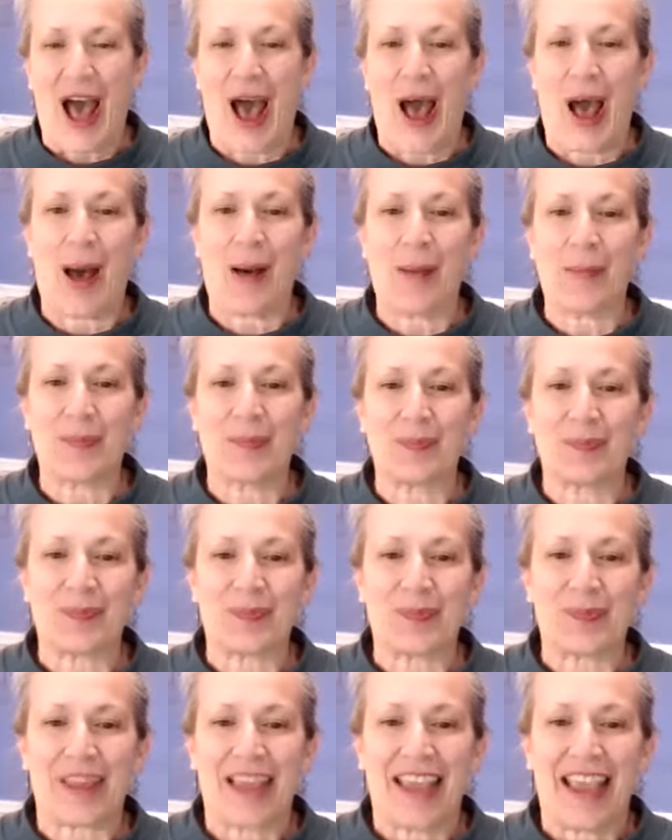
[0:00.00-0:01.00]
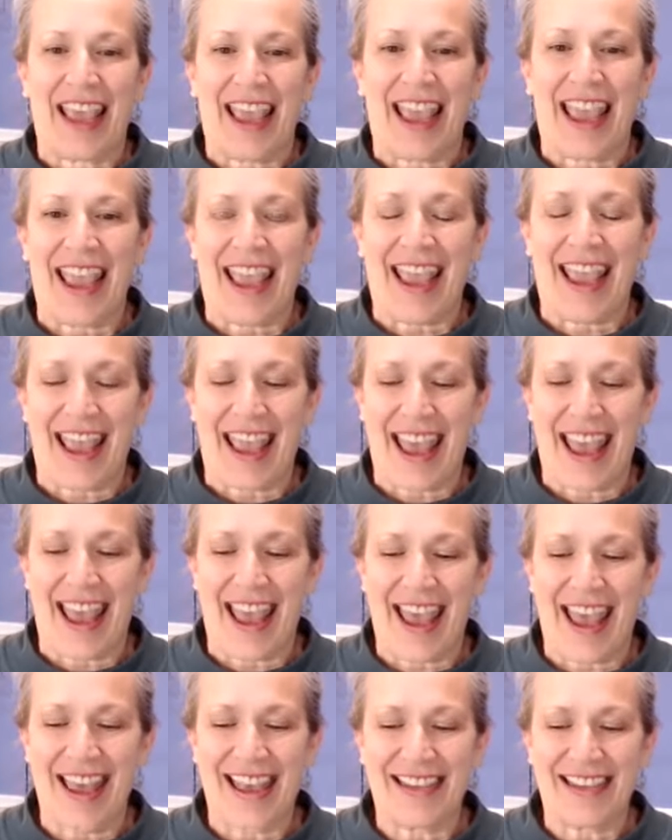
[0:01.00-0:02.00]

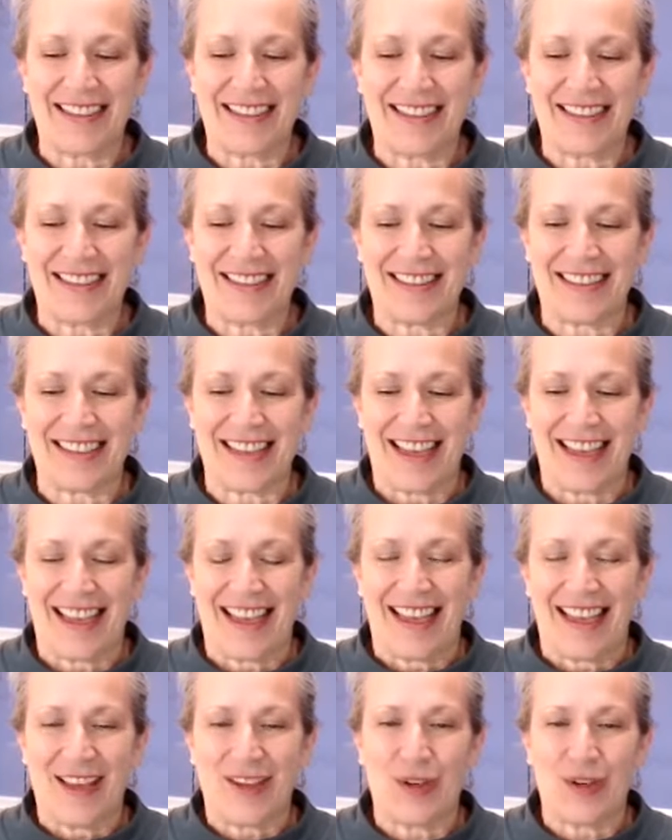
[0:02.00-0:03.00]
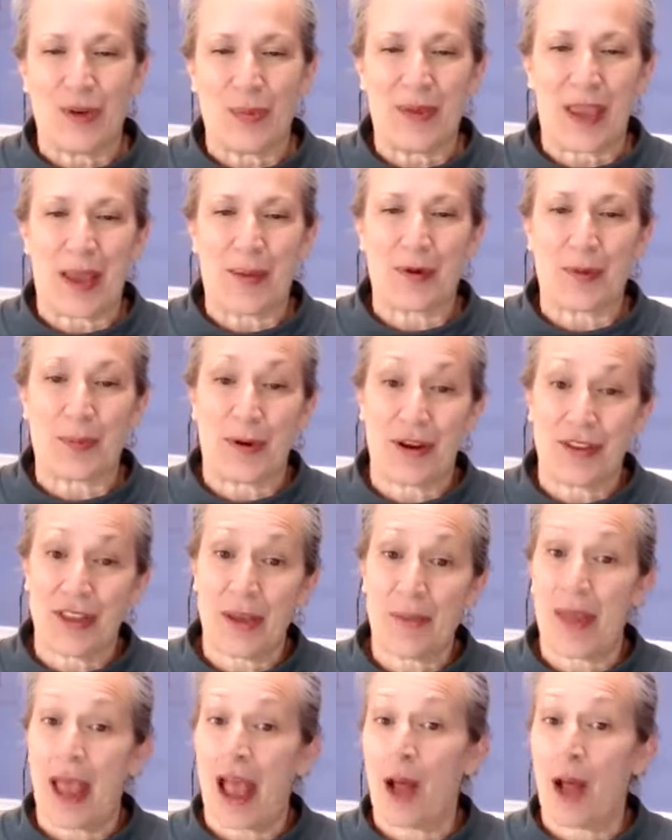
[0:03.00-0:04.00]
And you'll be able to print
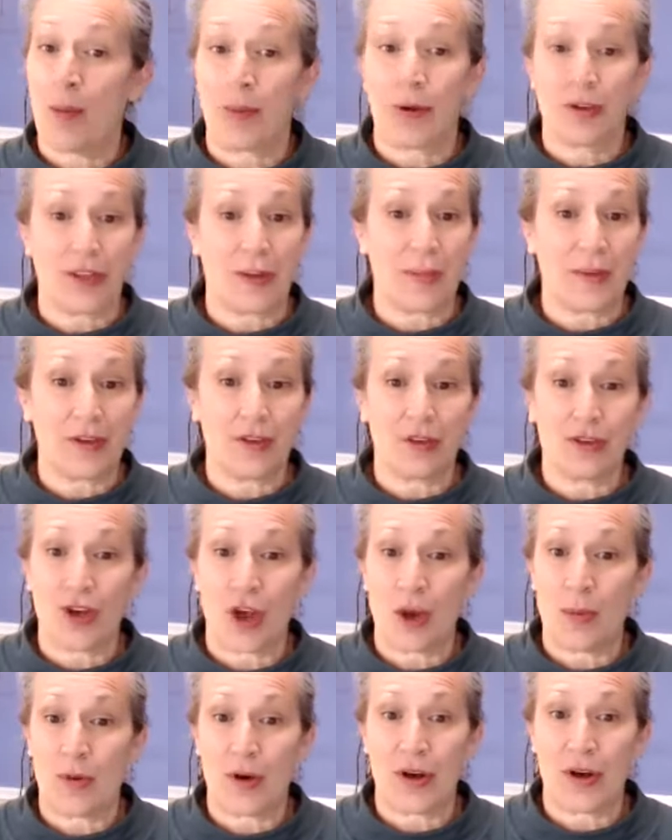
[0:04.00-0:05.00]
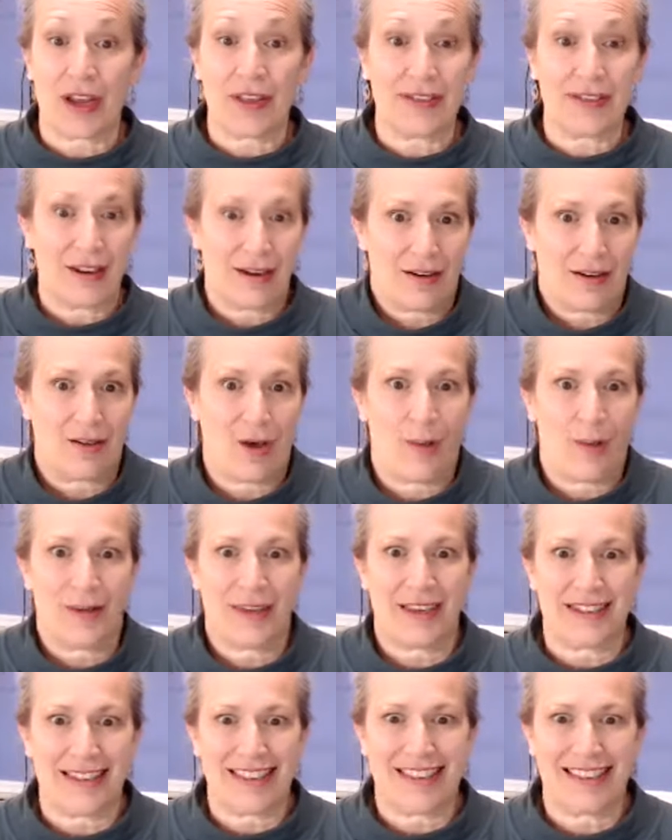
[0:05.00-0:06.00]
them out, put them in your notebook, and then it'll all
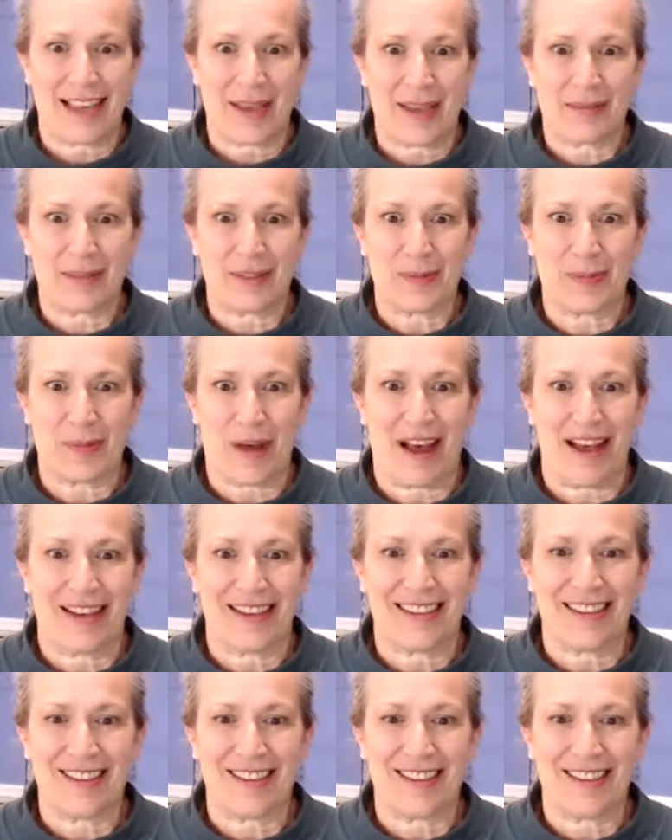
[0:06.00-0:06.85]
be in the same spot.